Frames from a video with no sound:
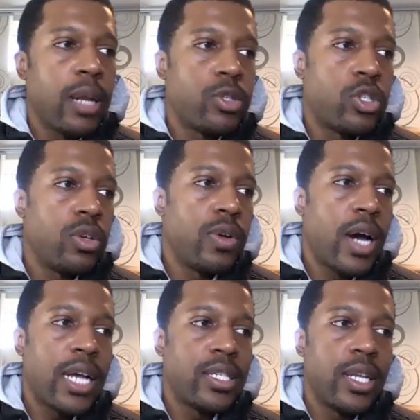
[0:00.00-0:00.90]
that I'm showing you
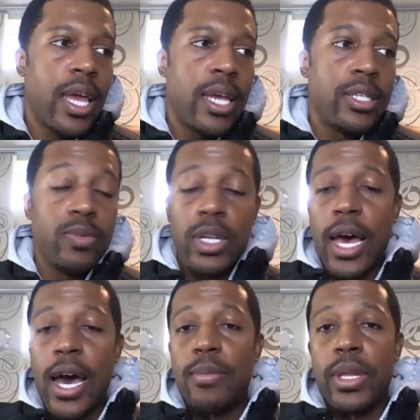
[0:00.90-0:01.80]
guys today is what
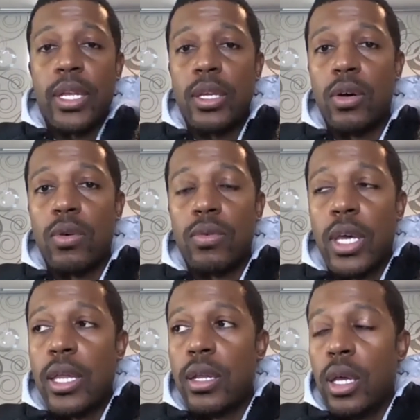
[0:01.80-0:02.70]
allowed me to, you know,
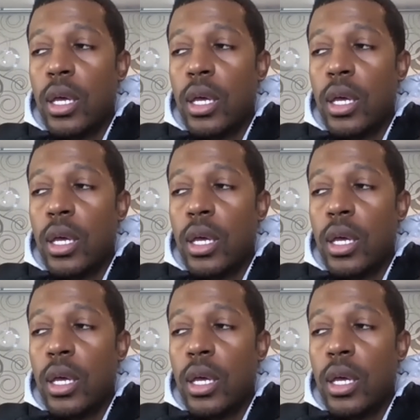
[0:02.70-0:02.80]
get